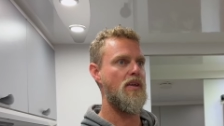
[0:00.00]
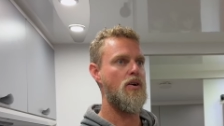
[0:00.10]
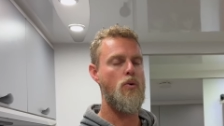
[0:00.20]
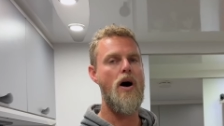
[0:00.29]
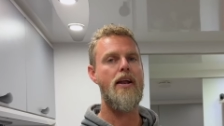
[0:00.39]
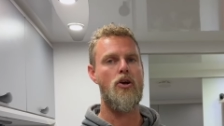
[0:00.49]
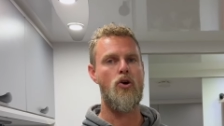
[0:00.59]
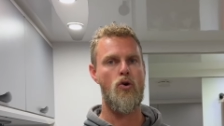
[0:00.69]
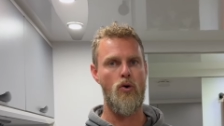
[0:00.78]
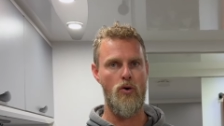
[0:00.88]
quite a
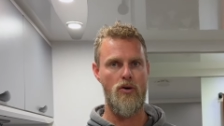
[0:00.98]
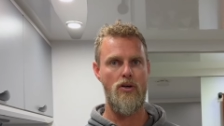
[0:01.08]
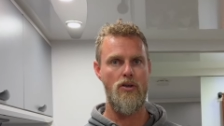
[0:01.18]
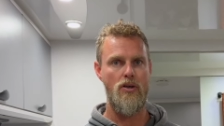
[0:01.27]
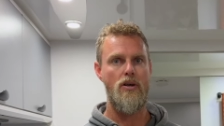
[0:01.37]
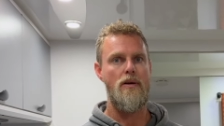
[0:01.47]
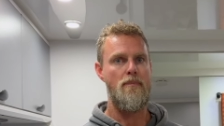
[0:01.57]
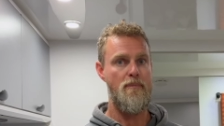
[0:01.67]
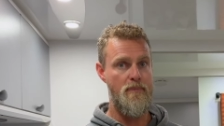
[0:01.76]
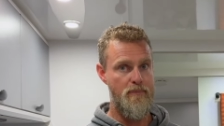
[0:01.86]
good
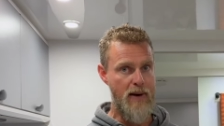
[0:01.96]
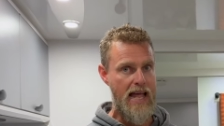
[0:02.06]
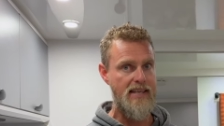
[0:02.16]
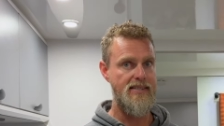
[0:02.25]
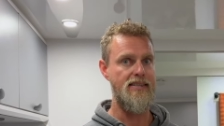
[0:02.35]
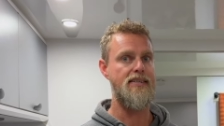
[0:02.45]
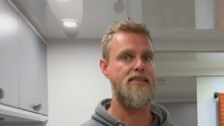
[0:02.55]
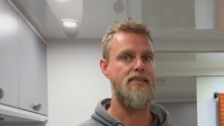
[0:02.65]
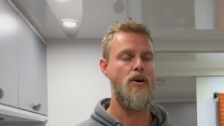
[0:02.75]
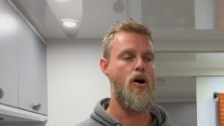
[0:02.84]

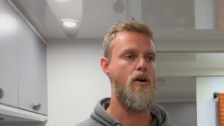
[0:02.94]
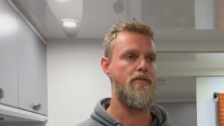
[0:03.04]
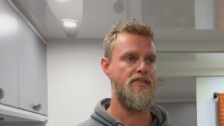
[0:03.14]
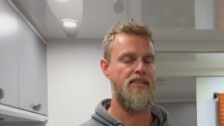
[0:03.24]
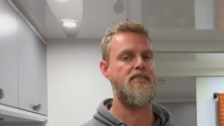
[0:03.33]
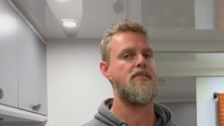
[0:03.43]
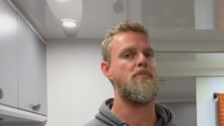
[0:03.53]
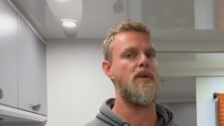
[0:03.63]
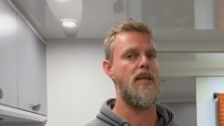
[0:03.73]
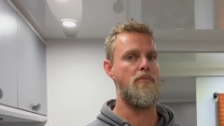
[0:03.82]
basis of a
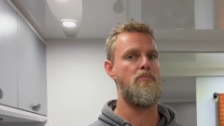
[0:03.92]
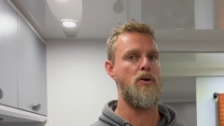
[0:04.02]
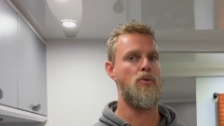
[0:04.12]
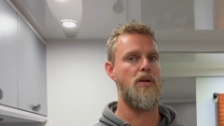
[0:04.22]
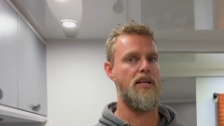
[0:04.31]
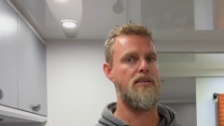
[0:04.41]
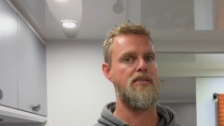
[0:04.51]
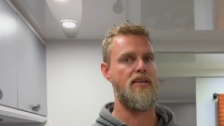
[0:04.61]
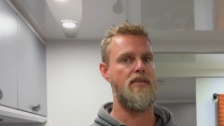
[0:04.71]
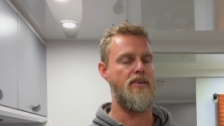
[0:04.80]
system inbuilt
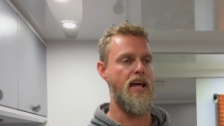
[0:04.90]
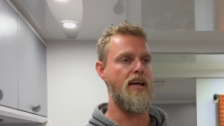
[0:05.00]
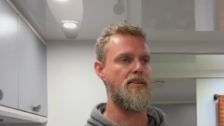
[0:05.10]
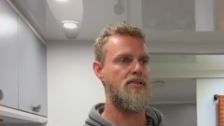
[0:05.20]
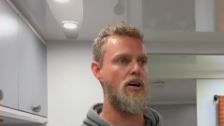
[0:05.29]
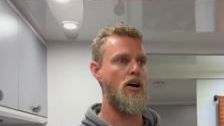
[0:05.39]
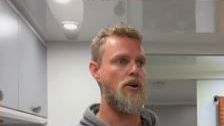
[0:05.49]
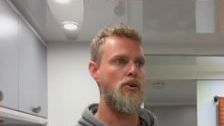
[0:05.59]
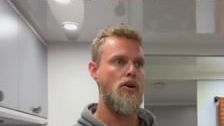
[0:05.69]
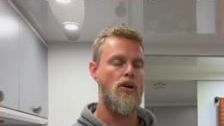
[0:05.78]
into the van.
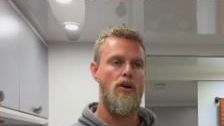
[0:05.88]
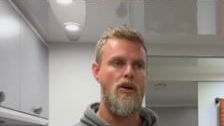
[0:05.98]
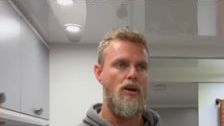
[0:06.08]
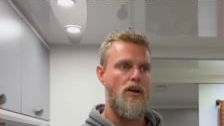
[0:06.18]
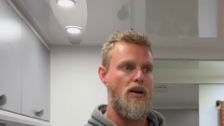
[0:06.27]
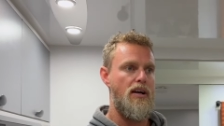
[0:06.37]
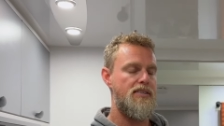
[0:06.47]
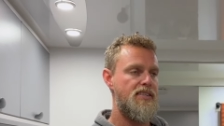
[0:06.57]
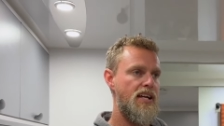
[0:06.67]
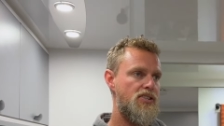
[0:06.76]
So
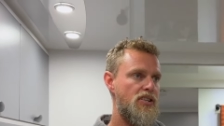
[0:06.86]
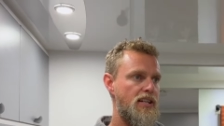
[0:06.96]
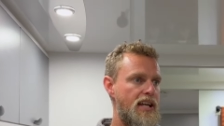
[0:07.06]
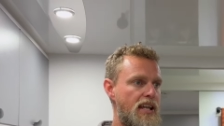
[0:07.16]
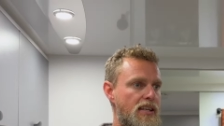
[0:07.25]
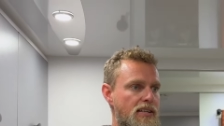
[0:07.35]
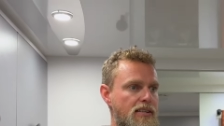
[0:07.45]
essentially,